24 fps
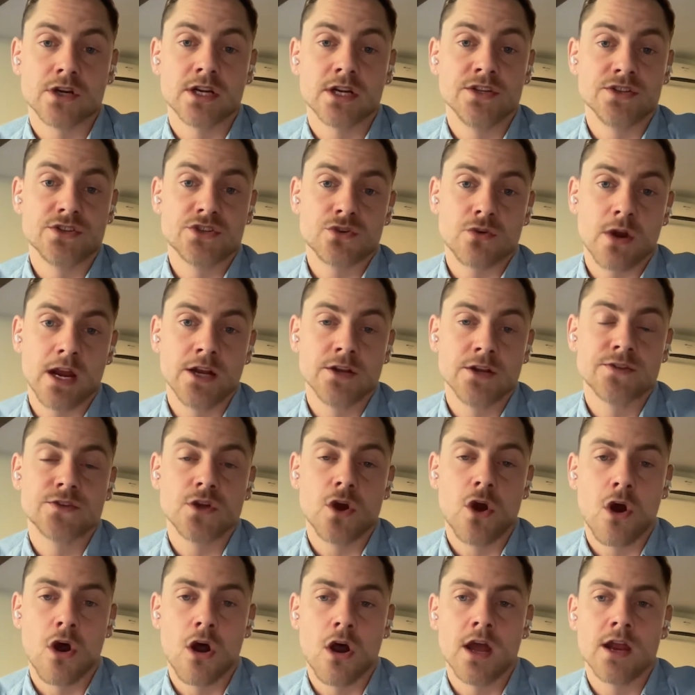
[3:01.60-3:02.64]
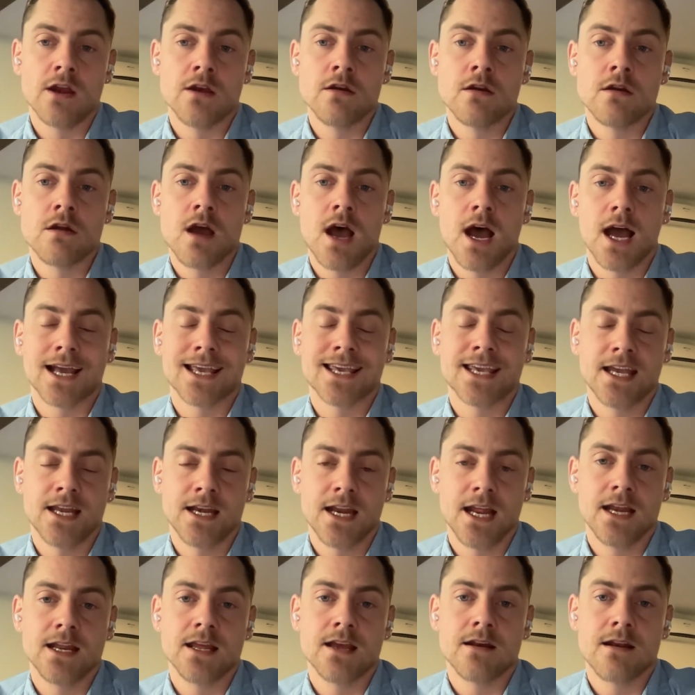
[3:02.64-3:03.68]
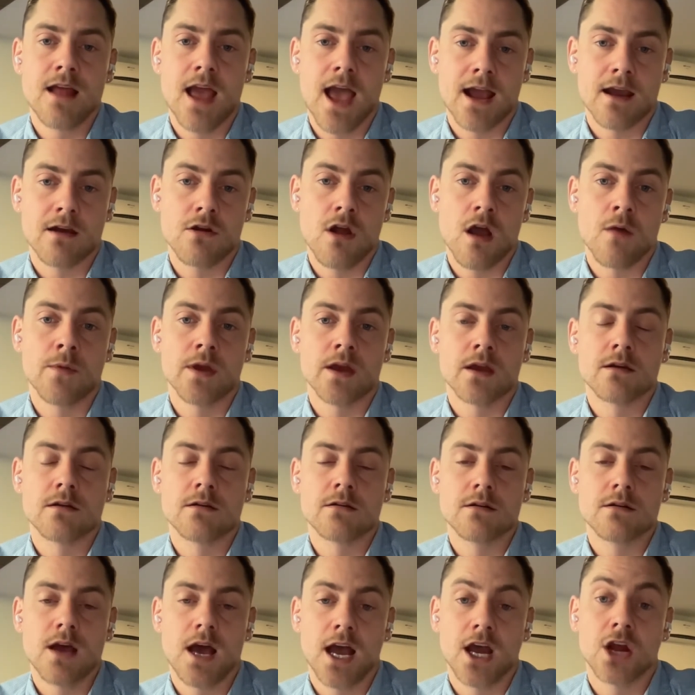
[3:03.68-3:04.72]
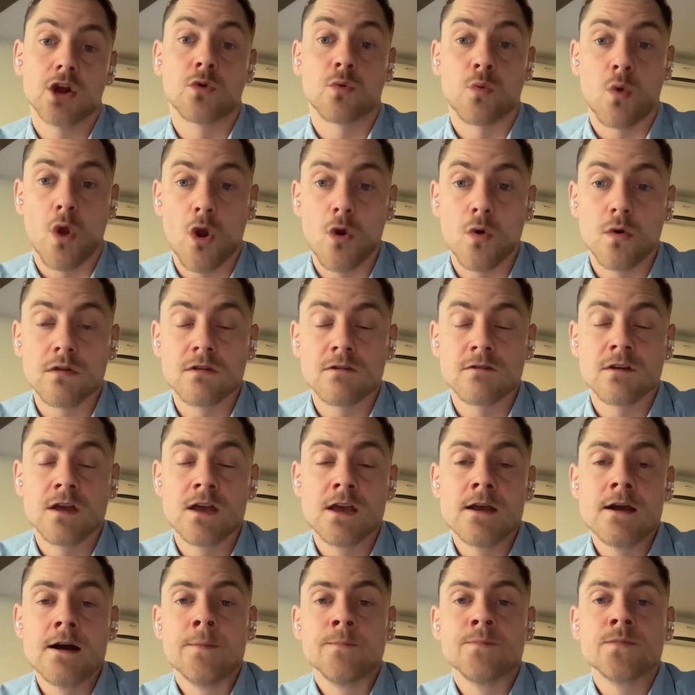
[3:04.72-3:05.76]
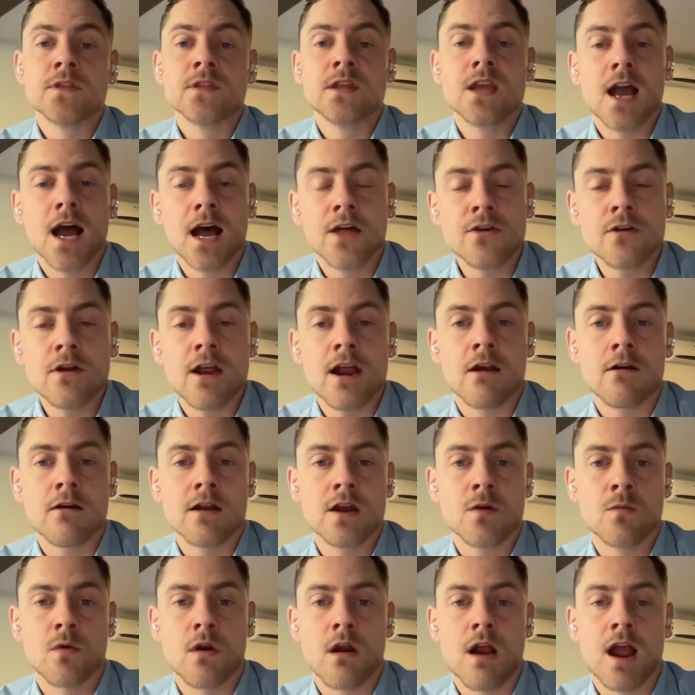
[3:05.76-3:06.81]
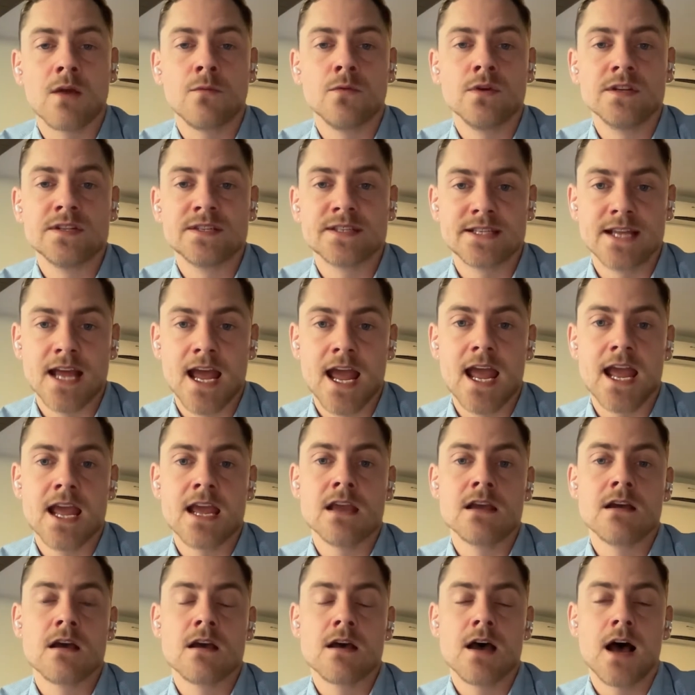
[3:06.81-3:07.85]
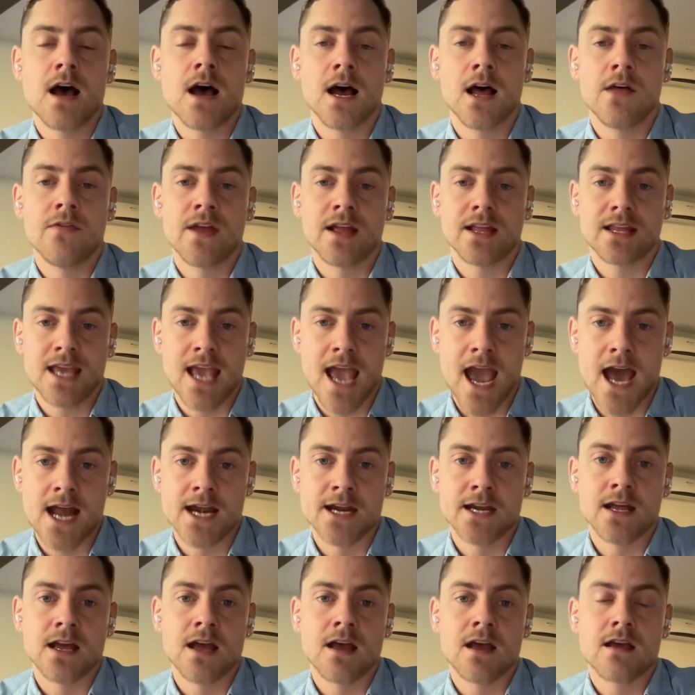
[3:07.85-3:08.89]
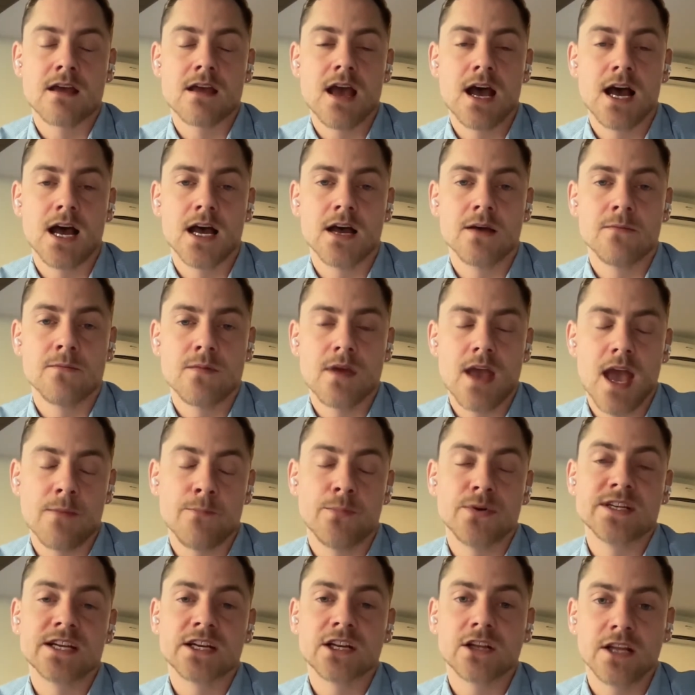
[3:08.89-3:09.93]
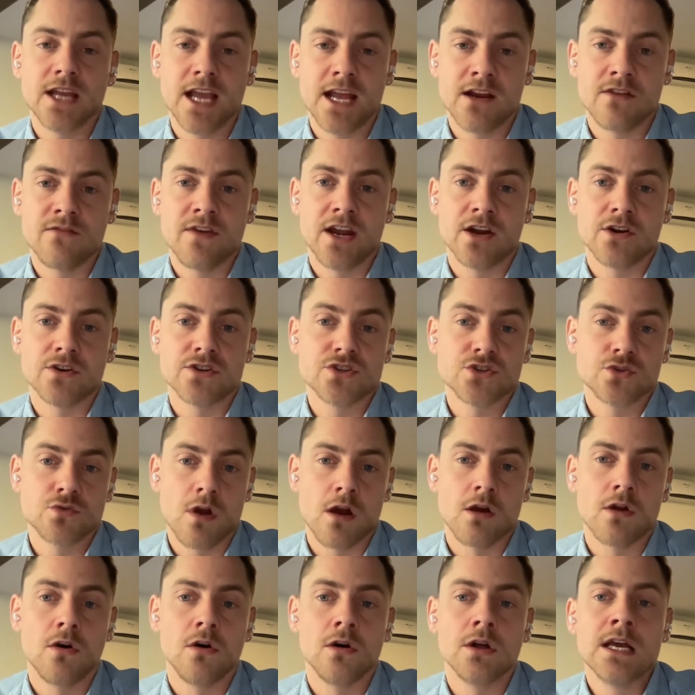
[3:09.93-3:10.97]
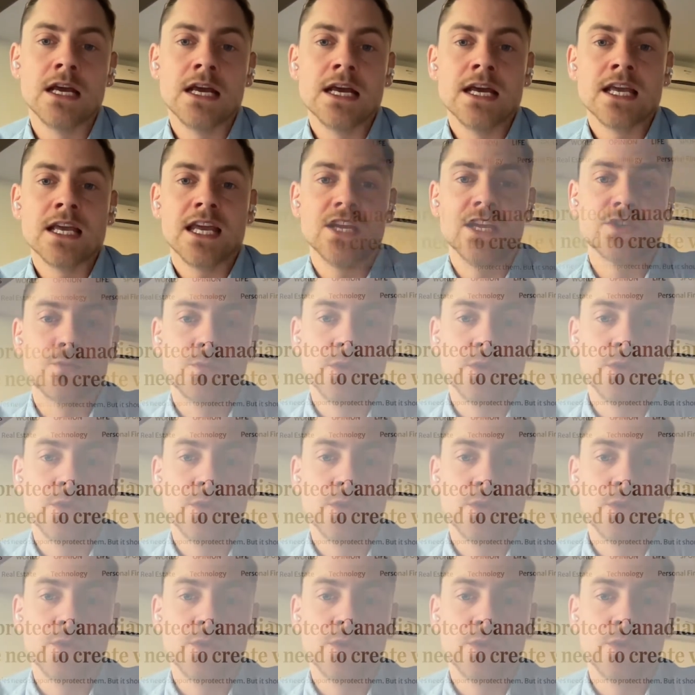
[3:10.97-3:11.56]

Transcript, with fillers: constraints on uh, Canadian economic uh, growth. The other area where I would say uh, that Canada um, and particularly innovators struggle is